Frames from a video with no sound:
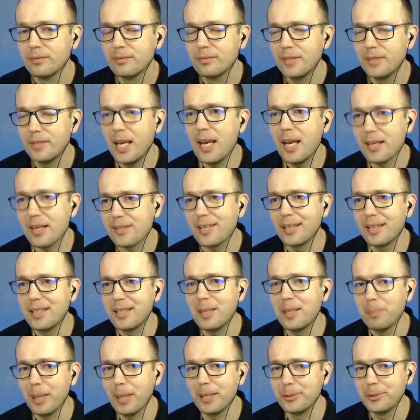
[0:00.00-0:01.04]
Yes, I
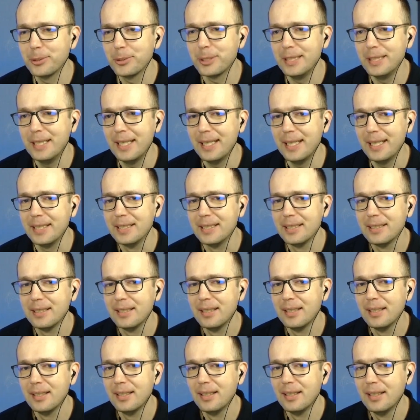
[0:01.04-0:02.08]
did play rook d8.
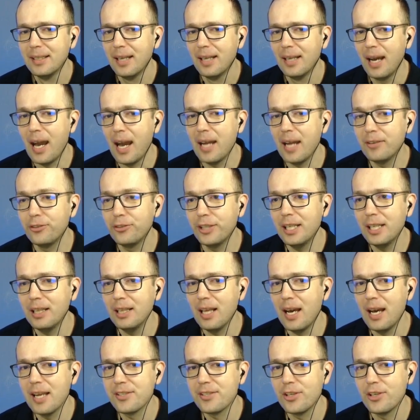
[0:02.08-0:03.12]
I
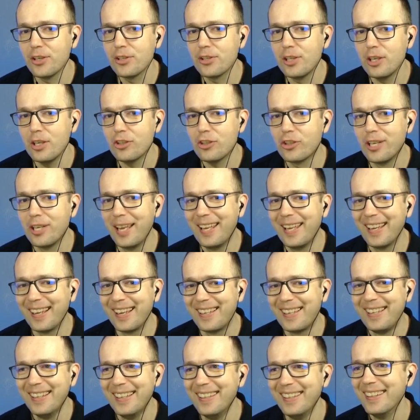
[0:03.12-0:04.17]
realized there's this check.